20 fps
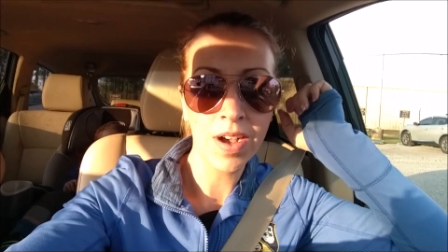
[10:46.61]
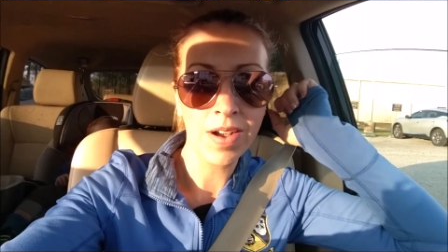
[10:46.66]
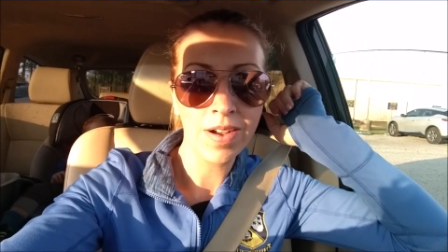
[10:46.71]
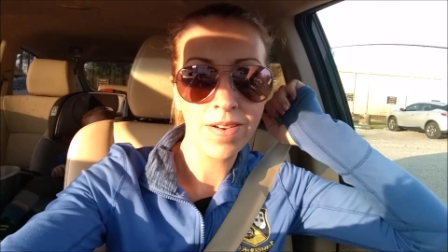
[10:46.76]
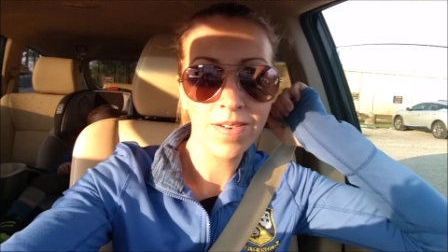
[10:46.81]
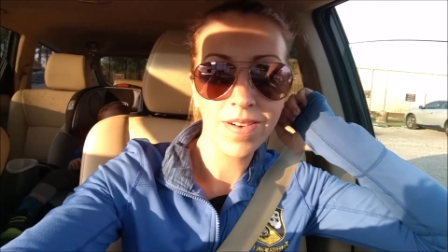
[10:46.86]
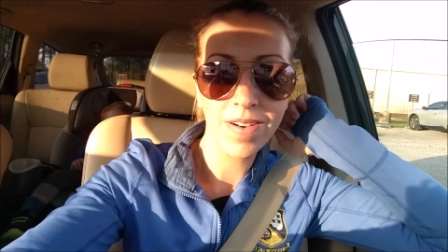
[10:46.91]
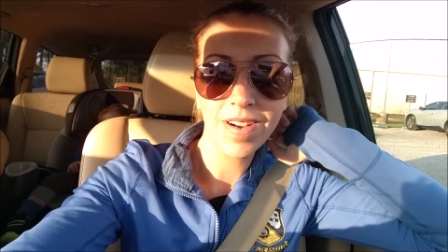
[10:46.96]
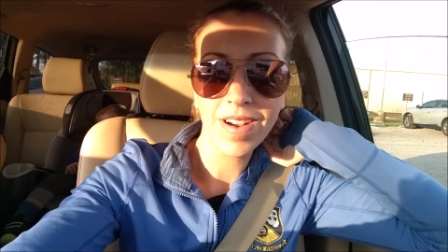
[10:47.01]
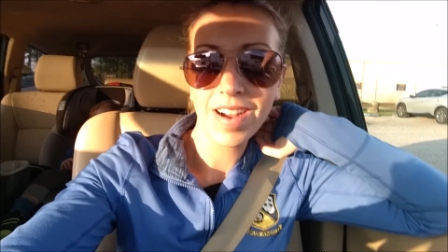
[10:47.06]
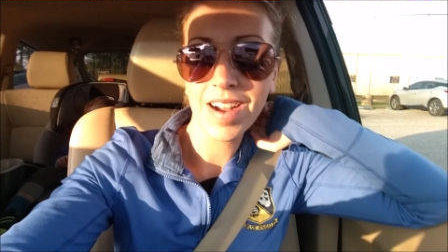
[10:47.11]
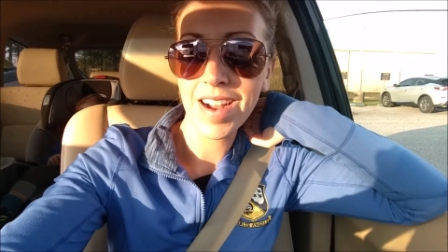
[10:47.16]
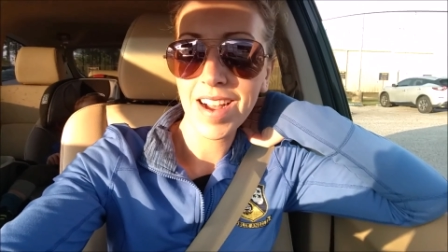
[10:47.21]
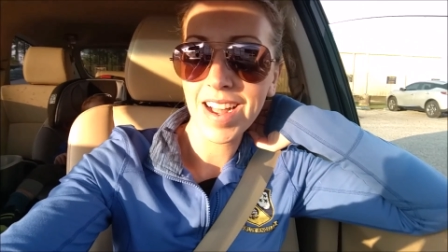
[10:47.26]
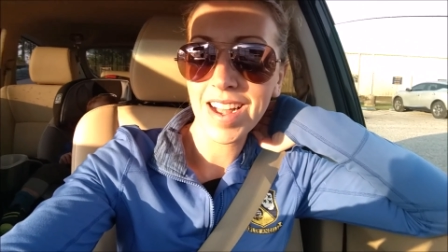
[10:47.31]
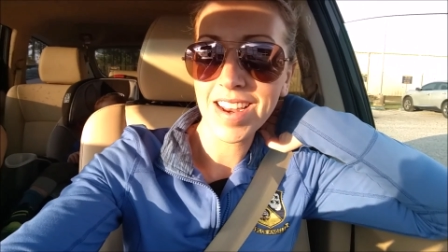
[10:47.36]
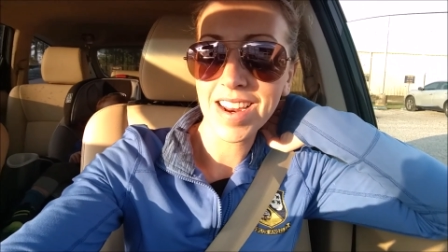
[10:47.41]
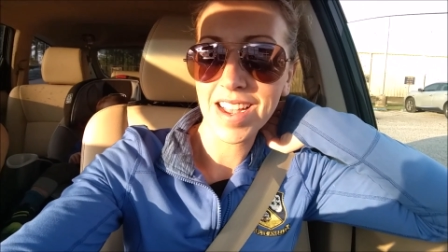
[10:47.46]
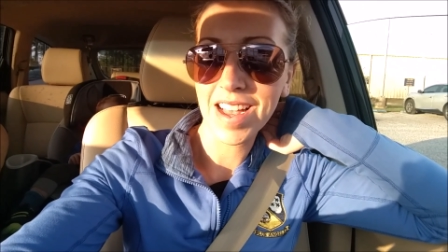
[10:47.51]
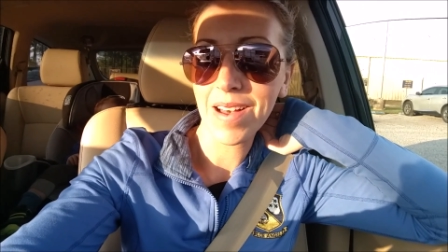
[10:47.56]
Oh,
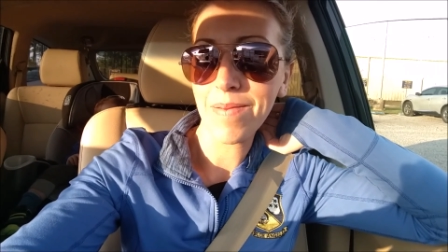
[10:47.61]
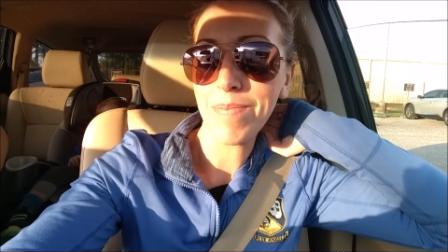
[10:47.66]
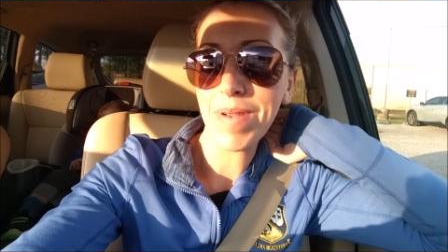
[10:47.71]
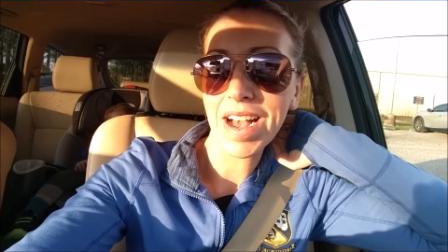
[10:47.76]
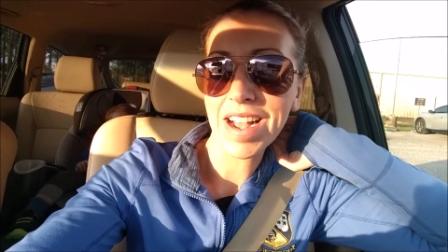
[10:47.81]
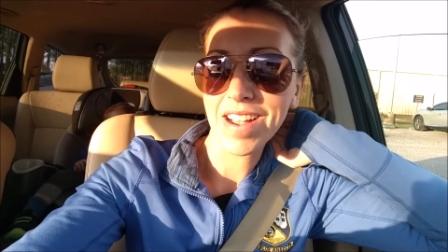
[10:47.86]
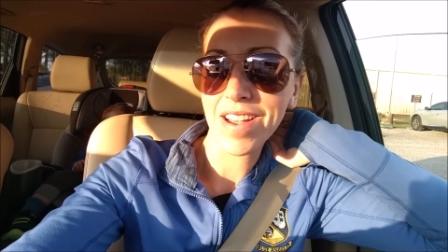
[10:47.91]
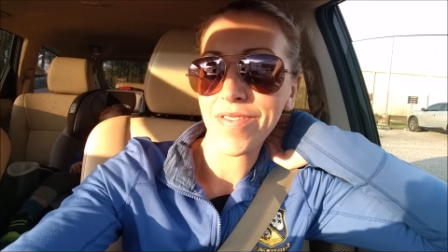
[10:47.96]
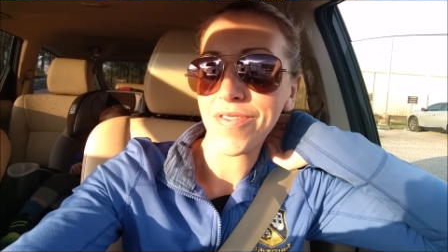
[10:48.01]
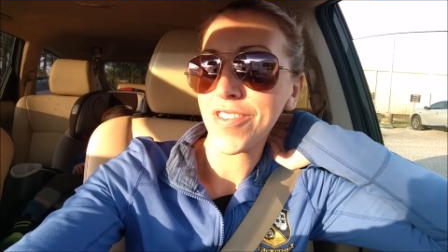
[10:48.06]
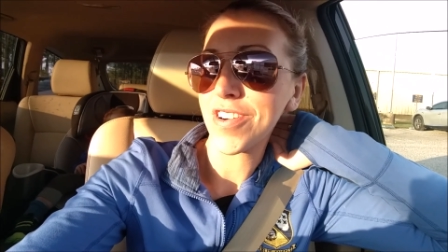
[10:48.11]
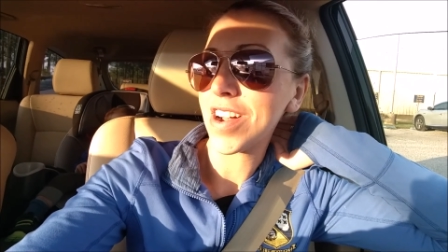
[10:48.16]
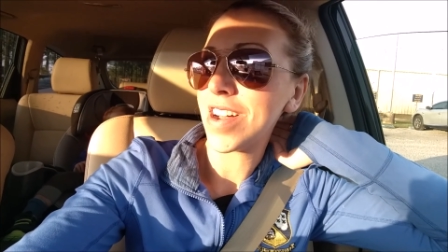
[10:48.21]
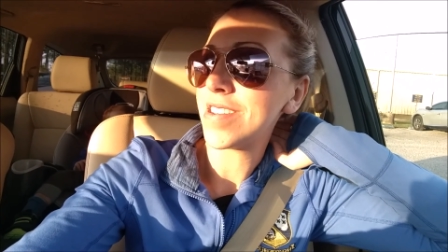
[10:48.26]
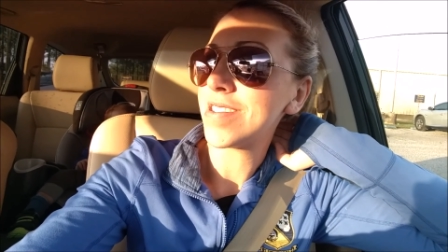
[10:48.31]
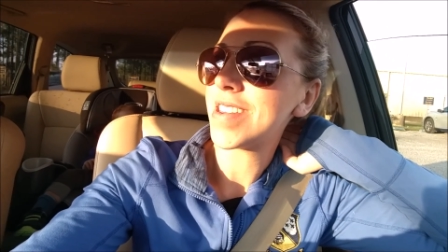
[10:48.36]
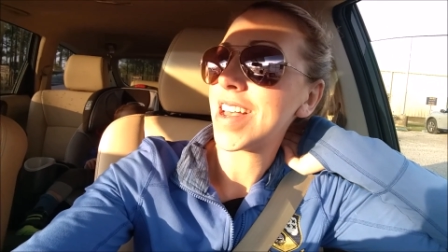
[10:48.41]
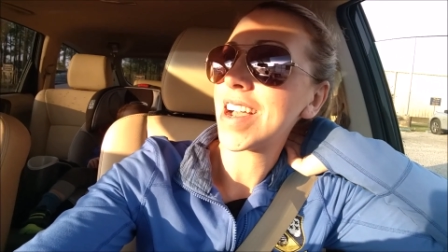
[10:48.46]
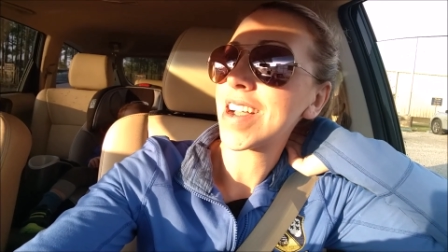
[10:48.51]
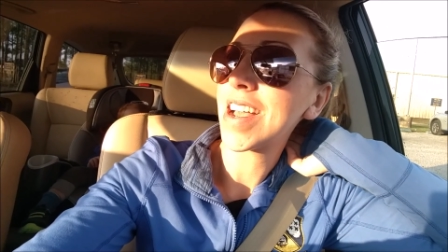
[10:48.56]
I had to come back. I
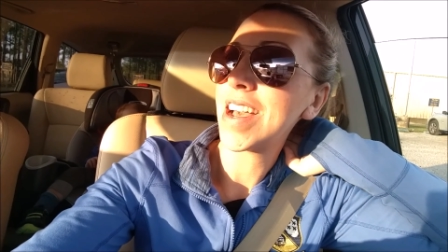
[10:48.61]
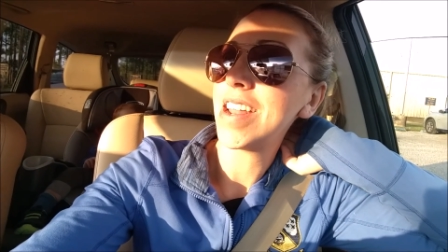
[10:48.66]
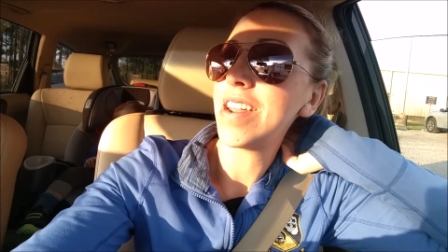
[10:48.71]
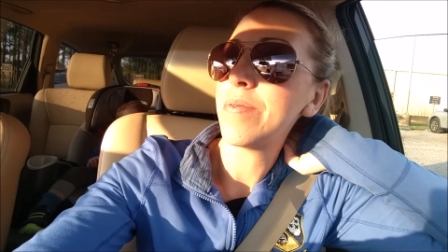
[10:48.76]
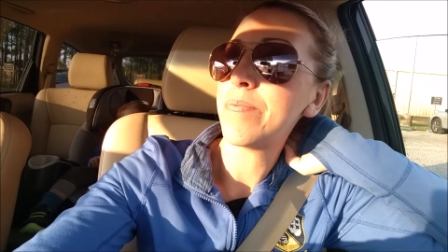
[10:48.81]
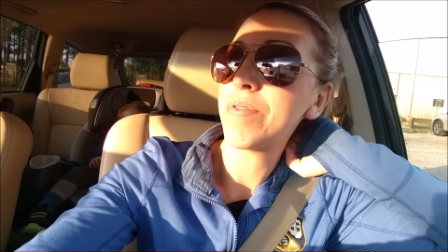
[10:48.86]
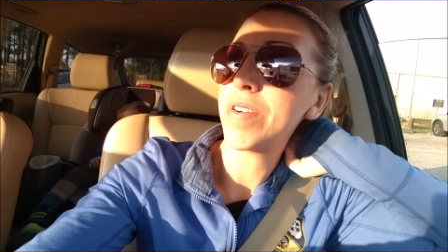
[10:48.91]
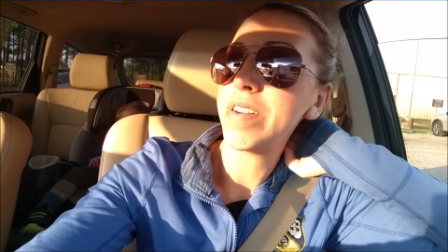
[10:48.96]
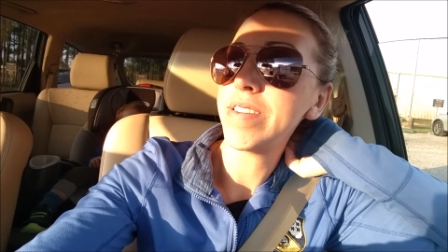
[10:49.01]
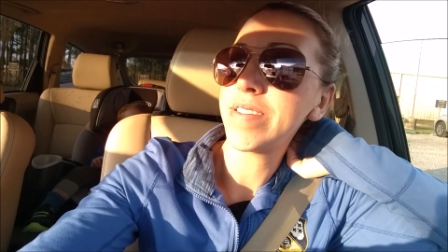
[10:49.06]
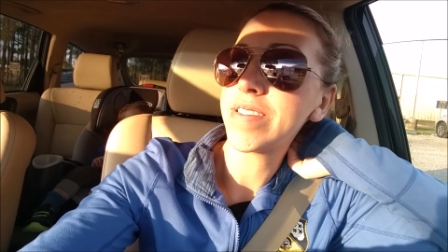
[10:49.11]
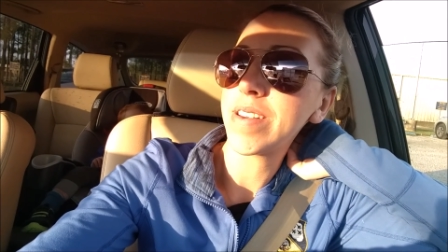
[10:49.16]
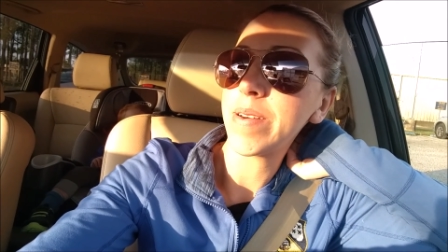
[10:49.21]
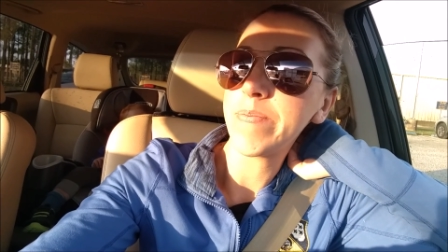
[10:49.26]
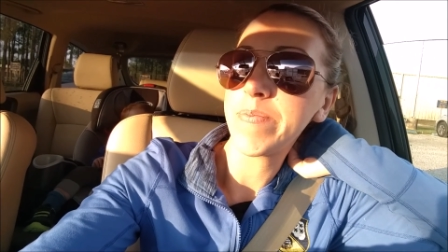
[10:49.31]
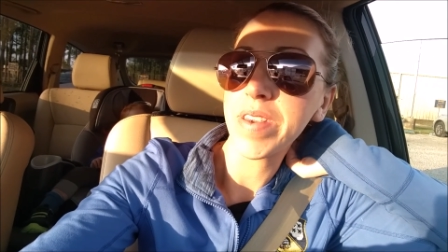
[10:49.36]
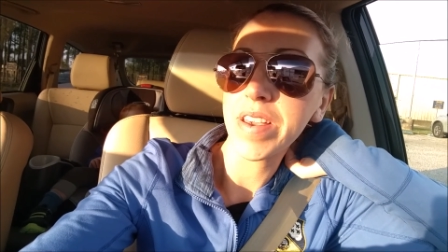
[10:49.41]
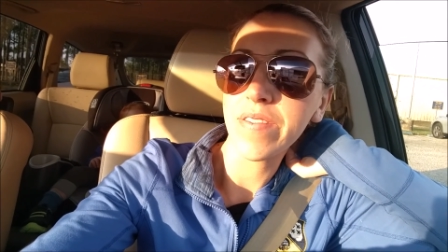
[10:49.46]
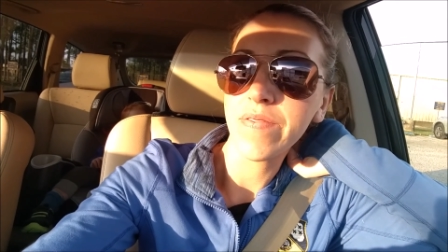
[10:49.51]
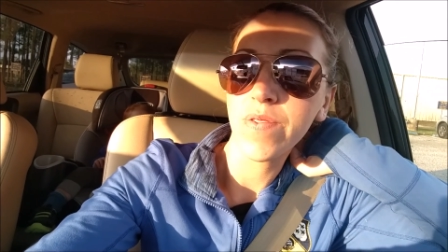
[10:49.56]
forgot Zach had to print
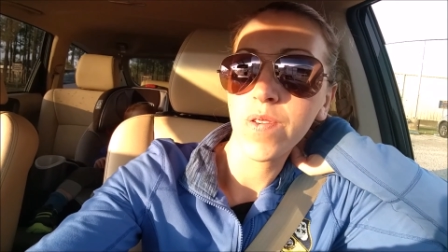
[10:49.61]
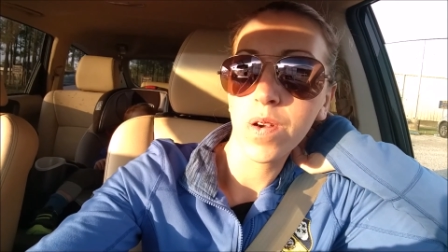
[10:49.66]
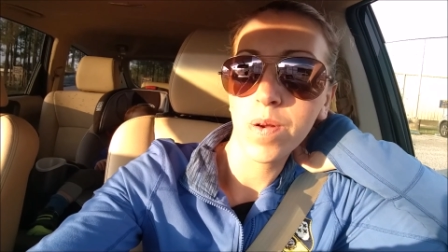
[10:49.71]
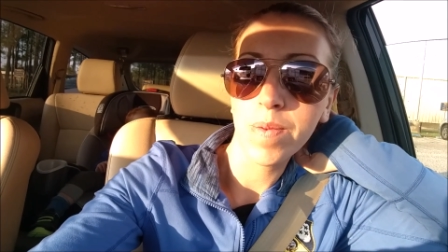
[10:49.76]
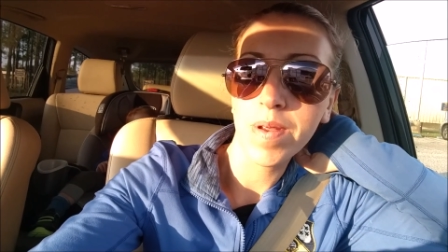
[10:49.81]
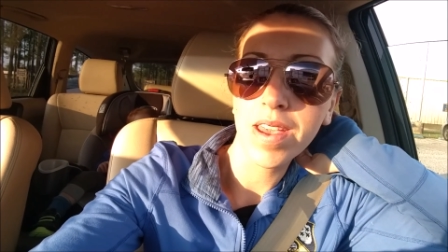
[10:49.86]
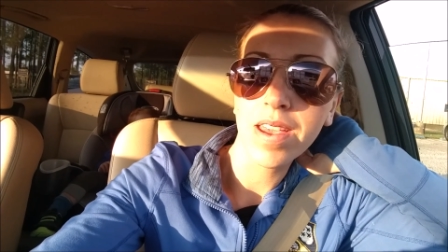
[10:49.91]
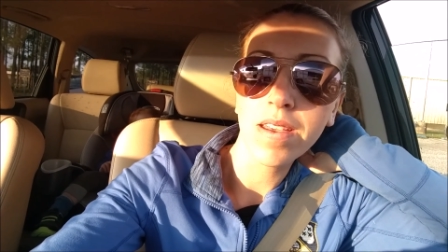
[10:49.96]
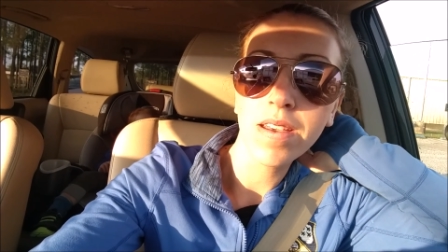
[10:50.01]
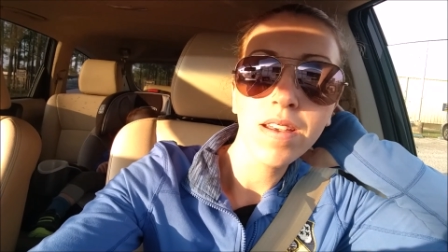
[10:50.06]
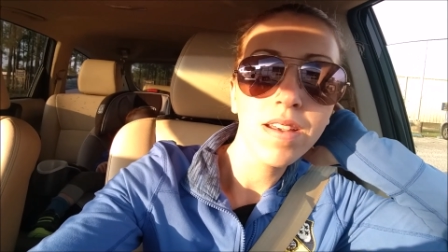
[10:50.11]
something for me.